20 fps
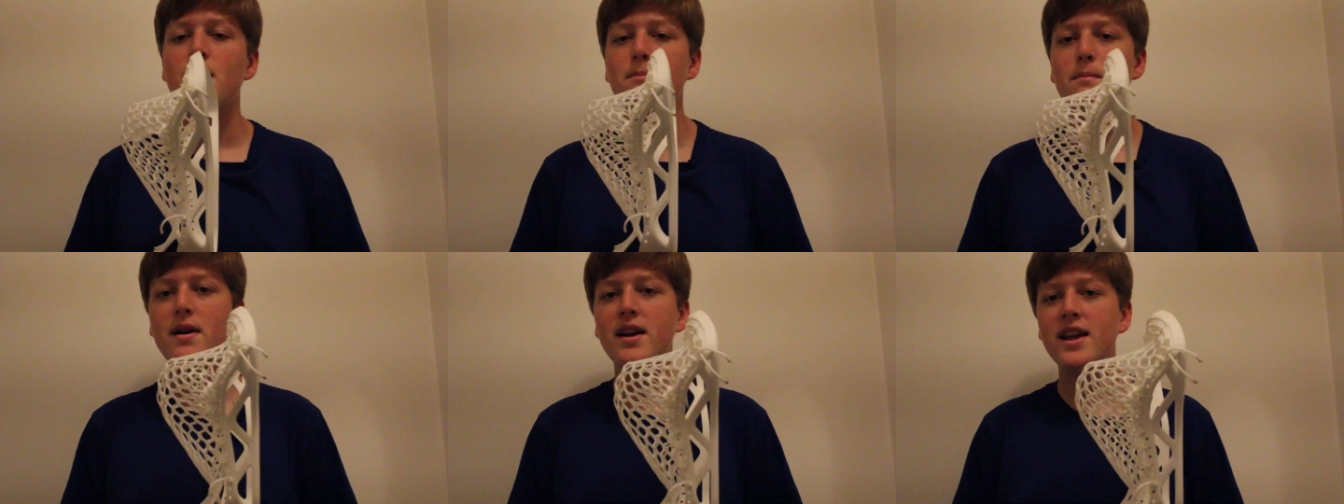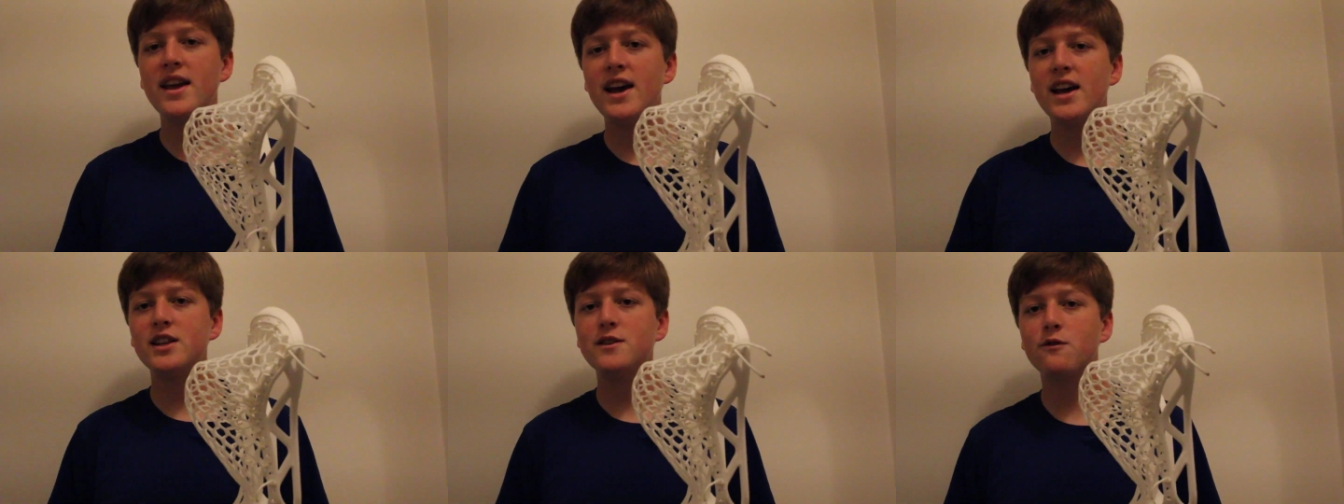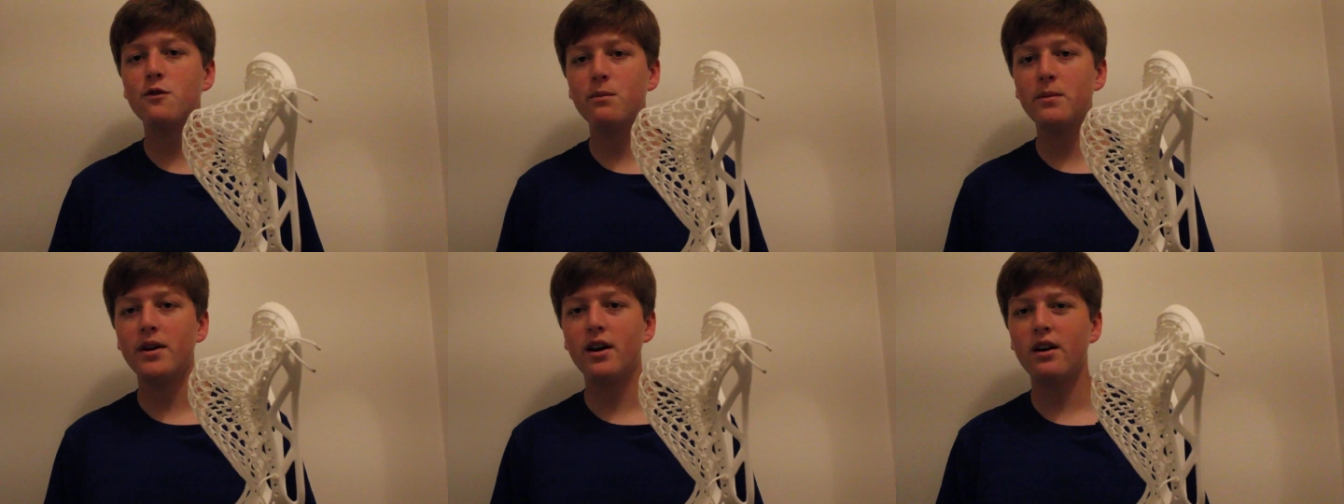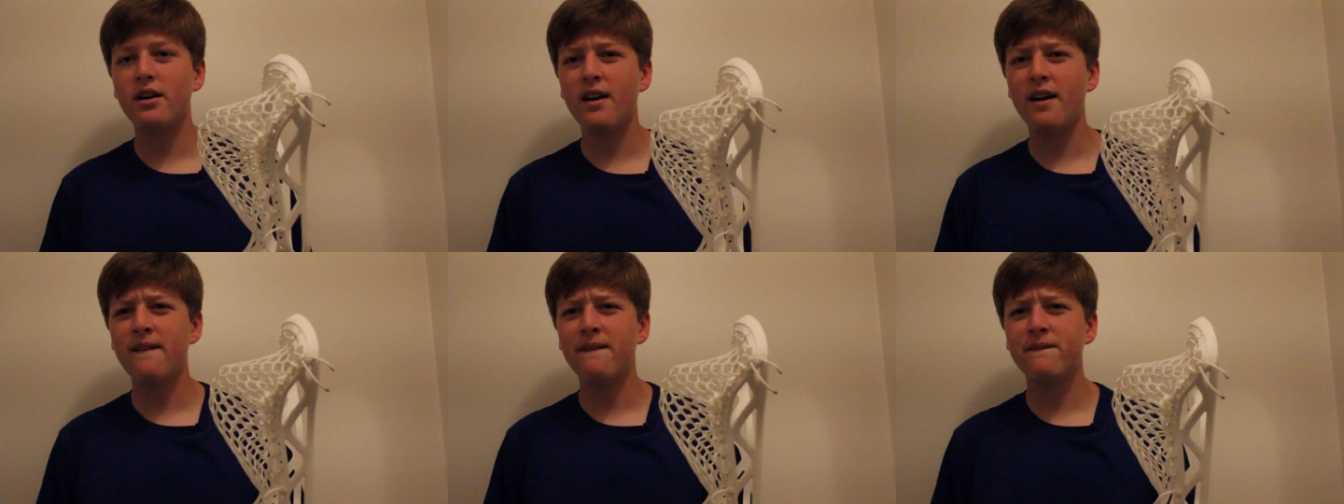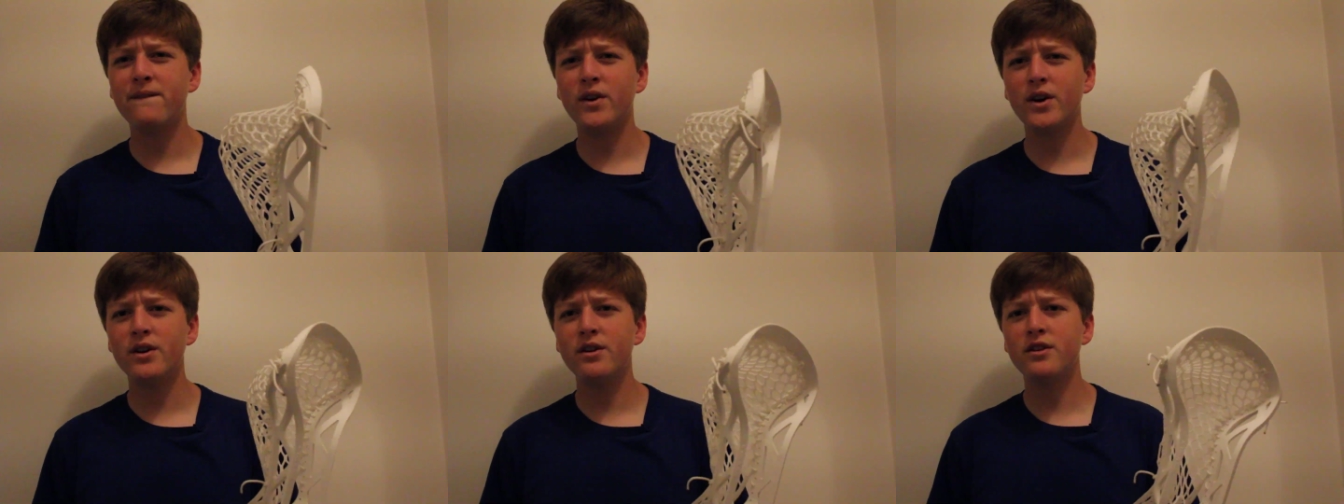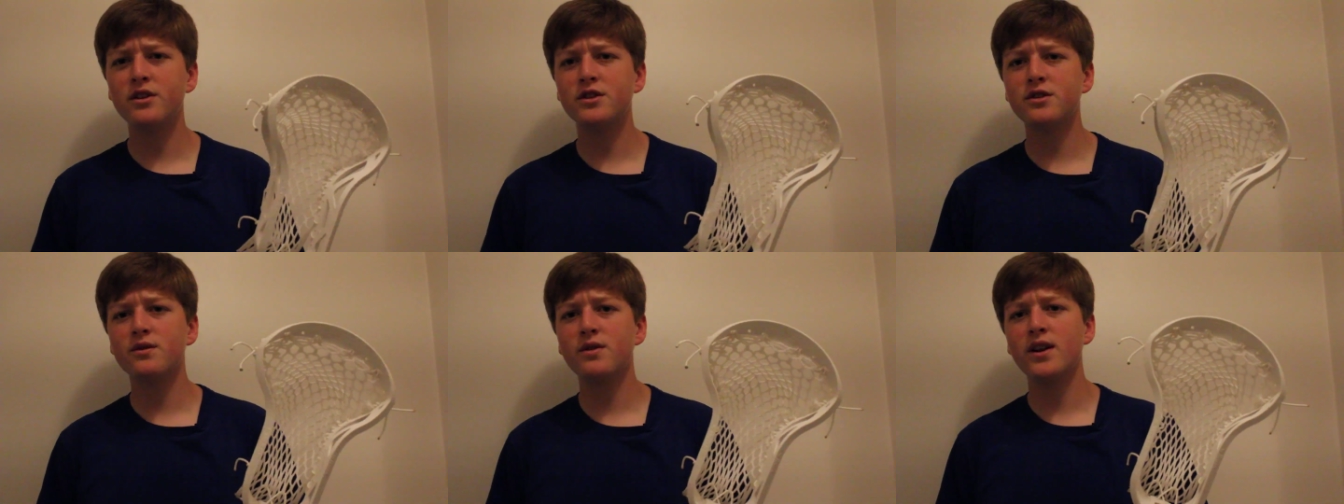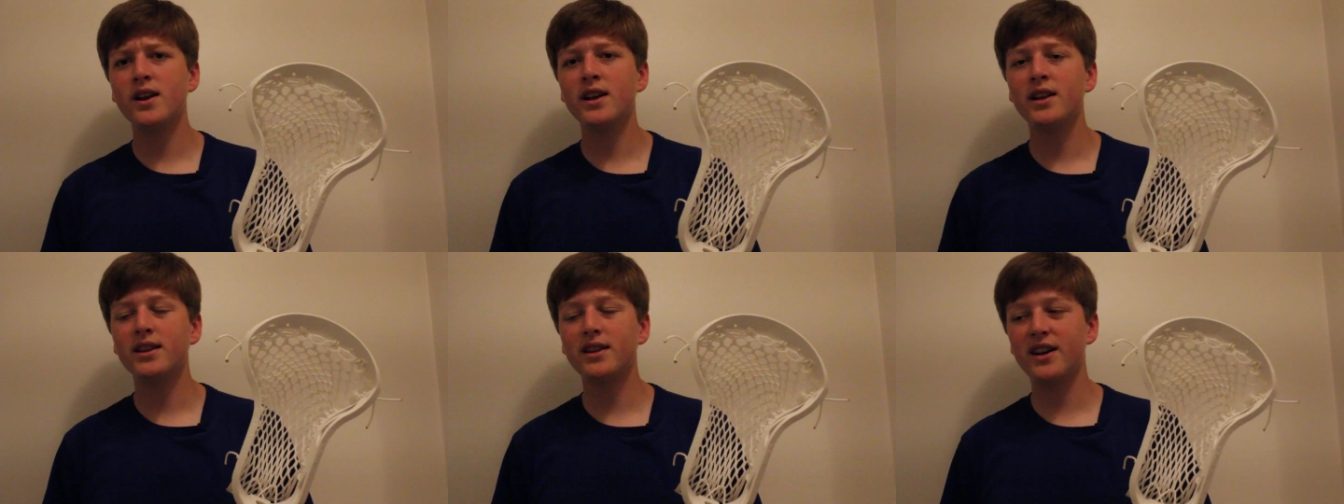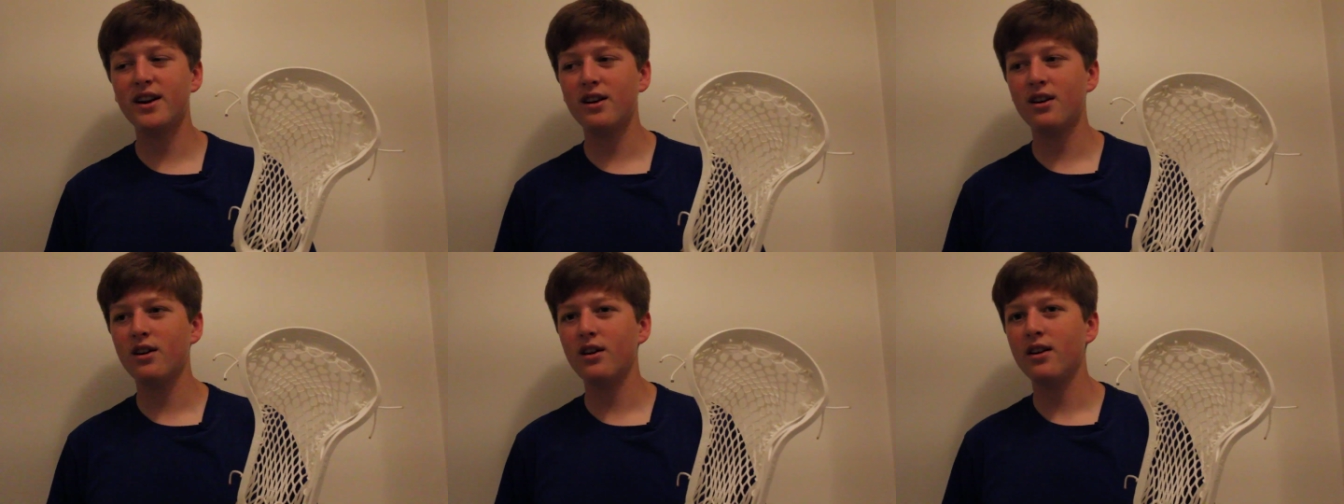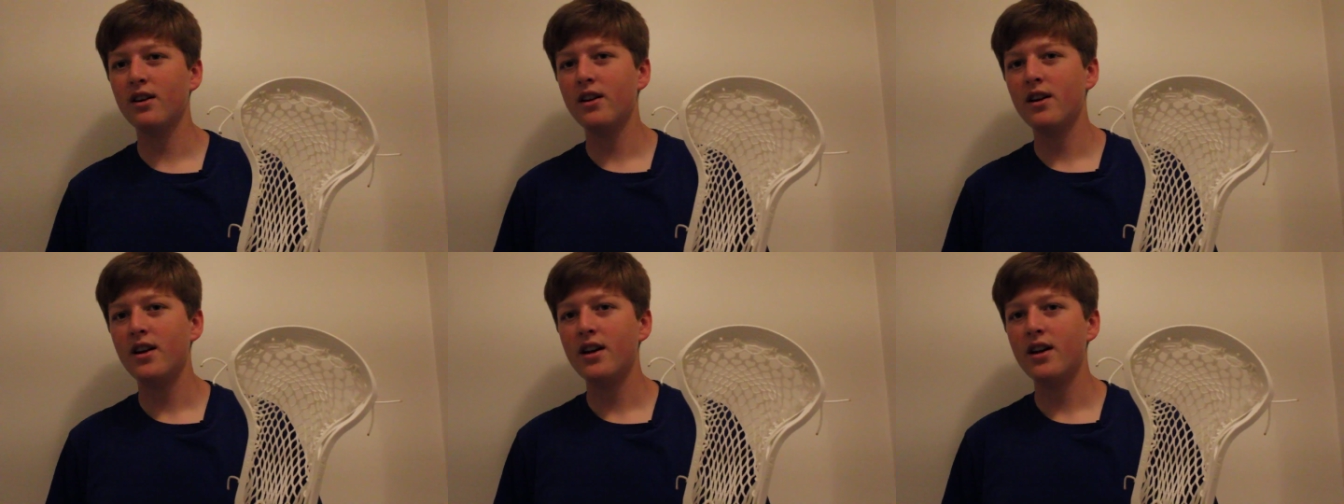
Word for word: Many heads for me are not fun to string. They're,